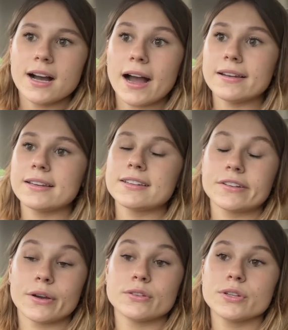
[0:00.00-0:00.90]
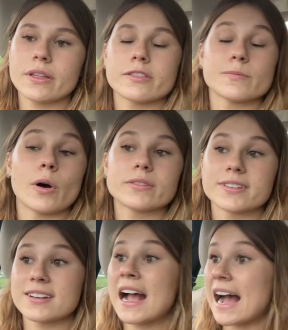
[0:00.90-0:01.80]
I needed to go to that the mall
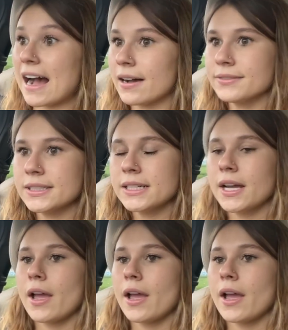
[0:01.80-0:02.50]
doesn't have.